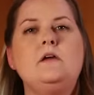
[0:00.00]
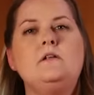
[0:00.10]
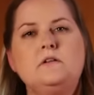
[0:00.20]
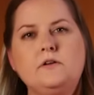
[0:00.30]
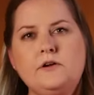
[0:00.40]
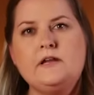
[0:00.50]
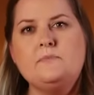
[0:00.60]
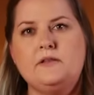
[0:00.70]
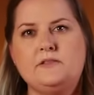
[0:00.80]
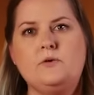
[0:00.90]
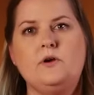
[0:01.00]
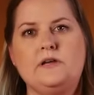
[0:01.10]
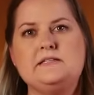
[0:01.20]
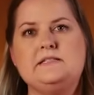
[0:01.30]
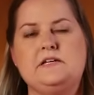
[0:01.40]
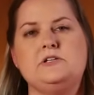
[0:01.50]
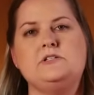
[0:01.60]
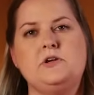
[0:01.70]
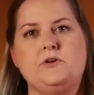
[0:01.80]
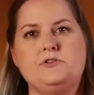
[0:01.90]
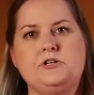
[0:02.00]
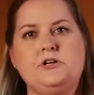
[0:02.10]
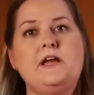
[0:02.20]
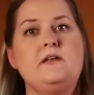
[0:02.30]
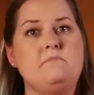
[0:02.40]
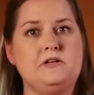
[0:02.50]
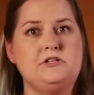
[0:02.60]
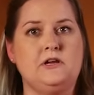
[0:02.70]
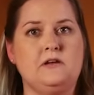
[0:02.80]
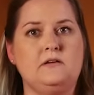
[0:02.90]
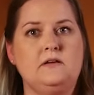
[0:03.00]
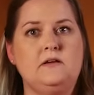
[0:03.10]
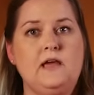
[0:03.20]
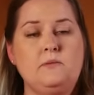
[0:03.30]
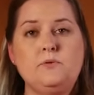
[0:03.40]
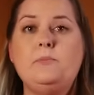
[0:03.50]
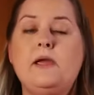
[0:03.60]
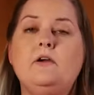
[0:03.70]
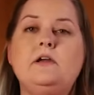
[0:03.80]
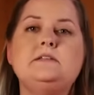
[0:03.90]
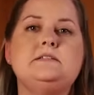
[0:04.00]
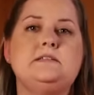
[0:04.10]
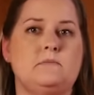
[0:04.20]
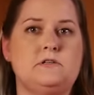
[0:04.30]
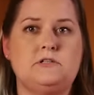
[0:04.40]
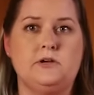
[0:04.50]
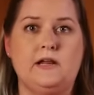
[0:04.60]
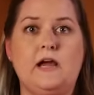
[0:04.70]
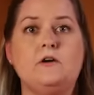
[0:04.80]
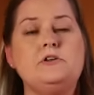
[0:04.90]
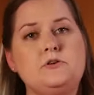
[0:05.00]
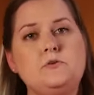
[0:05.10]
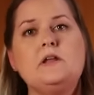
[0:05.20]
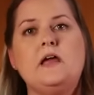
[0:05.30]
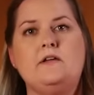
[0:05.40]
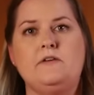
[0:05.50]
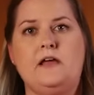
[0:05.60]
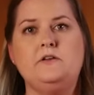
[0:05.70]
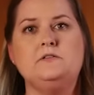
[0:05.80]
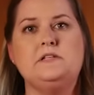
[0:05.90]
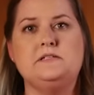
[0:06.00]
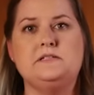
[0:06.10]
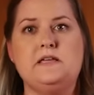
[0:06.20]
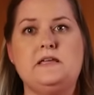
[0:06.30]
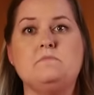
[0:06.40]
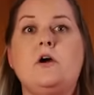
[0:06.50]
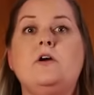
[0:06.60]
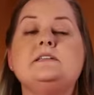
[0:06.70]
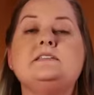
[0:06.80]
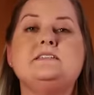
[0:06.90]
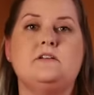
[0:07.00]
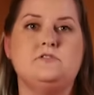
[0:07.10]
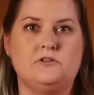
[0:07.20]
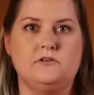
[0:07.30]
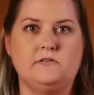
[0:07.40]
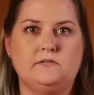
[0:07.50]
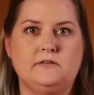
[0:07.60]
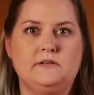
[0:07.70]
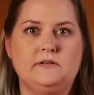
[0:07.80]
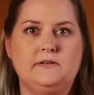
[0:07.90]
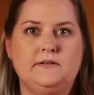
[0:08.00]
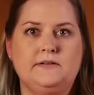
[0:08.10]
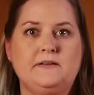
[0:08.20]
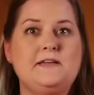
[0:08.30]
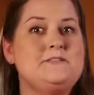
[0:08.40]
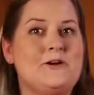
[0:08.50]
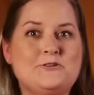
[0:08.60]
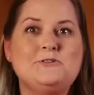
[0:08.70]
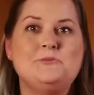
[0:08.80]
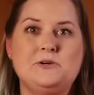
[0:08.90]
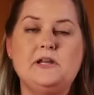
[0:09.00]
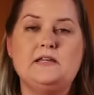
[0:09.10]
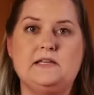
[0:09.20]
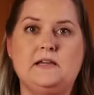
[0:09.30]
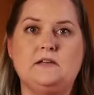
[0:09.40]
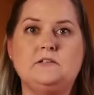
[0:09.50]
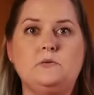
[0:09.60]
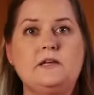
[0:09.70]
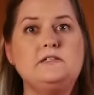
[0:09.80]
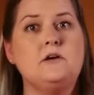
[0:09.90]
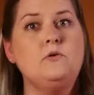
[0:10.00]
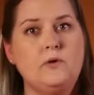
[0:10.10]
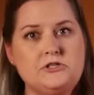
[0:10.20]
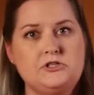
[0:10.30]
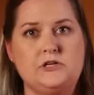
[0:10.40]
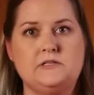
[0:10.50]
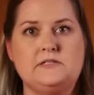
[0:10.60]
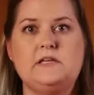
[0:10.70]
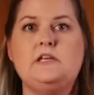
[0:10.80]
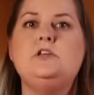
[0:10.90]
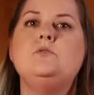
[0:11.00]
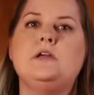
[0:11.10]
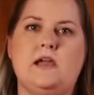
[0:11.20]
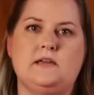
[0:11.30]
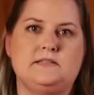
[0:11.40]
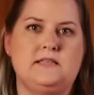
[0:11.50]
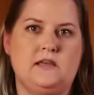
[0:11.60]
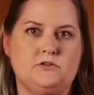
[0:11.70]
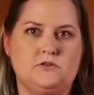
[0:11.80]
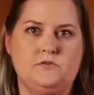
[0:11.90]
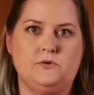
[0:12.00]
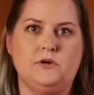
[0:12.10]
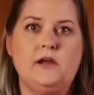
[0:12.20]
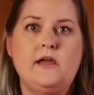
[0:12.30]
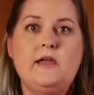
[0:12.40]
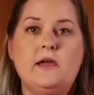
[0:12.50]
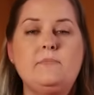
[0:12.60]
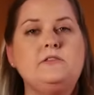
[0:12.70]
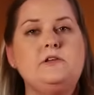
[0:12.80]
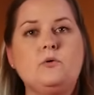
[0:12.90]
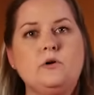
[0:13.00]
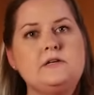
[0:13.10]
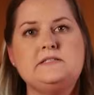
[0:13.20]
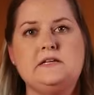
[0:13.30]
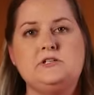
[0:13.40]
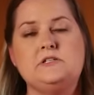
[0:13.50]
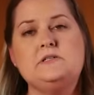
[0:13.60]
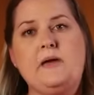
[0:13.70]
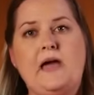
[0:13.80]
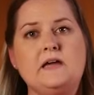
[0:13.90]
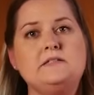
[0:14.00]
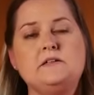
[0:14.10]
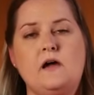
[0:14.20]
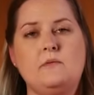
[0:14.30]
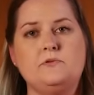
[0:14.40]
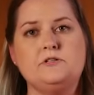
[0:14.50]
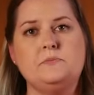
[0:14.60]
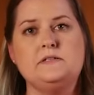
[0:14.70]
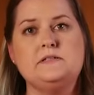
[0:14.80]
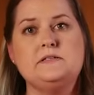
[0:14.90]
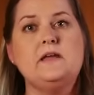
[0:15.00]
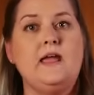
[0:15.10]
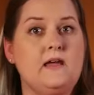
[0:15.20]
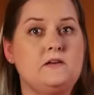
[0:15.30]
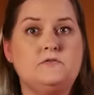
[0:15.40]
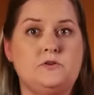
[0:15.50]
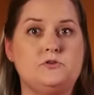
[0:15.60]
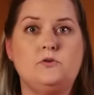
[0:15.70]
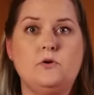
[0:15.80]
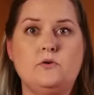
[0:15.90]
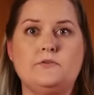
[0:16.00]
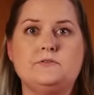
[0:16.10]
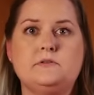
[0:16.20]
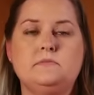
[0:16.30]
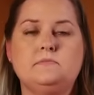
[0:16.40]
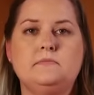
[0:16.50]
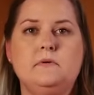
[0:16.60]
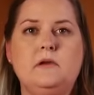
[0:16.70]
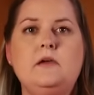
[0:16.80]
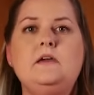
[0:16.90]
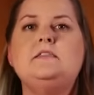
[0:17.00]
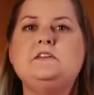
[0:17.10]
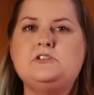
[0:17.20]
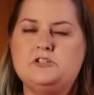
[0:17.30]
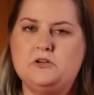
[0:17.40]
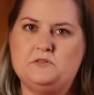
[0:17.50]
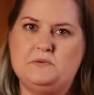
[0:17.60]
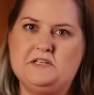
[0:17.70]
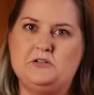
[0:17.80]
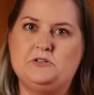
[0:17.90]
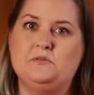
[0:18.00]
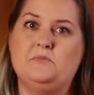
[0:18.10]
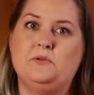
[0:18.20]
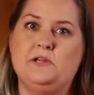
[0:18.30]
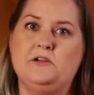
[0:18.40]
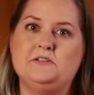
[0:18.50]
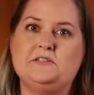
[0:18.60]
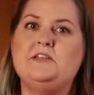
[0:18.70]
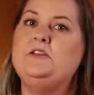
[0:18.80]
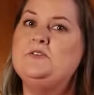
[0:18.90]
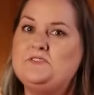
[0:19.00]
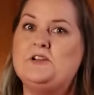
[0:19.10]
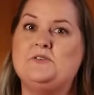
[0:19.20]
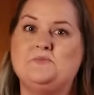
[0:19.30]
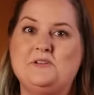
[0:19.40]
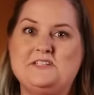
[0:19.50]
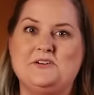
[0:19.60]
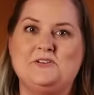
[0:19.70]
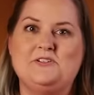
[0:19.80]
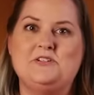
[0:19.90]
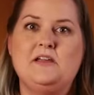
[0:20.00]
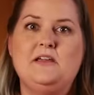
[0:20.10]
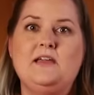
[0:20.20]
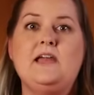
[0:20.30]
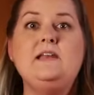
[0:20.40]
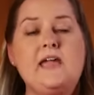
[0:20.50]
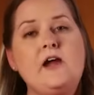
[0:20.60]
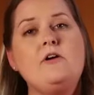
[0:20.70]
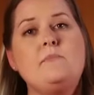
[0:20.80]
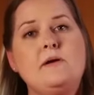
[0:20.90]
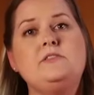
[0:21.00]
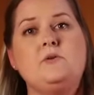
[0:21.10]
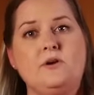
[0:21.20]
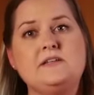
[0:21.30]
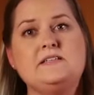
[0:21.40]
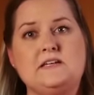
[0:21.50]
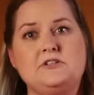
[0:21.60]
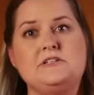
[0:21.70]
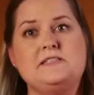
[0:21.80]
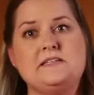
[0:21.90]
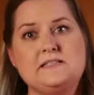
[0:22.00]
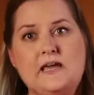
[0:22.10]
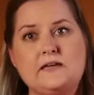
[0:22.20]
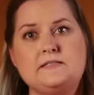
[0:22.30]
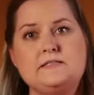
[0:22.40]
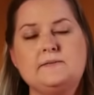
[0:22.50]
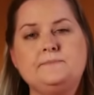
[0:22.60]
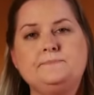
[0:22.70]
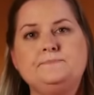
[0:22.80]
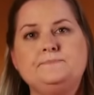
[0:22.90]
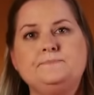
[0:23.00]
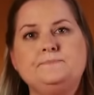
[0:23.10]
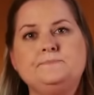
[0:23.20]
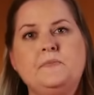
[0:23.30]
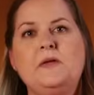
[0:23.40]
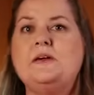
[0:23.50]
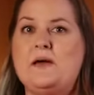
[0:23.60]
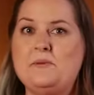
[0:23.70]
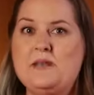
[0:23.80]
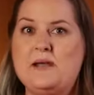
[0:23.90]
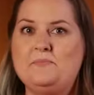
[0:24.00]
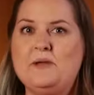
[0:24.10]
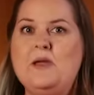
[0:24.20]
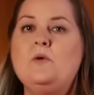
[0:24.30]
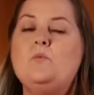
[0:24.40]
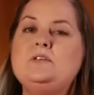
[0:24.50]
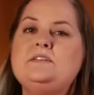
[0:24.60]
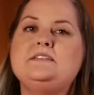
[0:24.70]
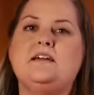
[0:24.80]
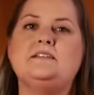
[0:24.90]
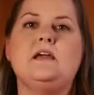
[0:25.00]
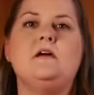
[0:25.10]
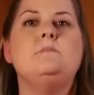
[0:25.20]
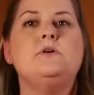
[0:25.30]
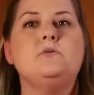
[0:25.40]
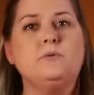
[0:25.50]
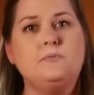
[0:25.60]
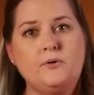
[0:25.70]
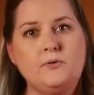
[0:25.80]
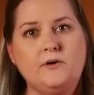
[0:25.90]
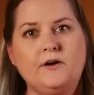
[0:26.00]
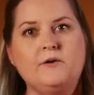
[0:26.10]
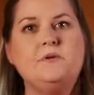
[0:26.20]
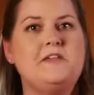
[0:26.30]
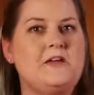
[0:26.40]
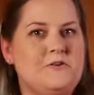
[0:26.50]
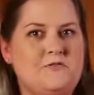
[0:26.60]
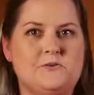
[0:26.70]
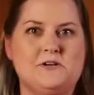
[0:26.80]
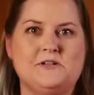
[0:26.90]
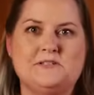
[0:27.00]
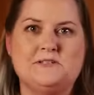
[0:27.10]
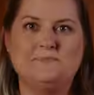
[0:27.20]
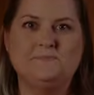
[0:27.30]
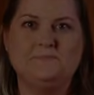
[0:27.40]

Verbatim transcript: Learning about the organization's culture and mission and preparing to demonstrate how you can add value to the team are essential. It's also a good idea to write down questions that you can ask the interviewer about the organization's past accomplishments and future goals. This shows potential employers that you've done your research and care about the organization's success. Coming up, we'll discuss how to build rapport with interviewers.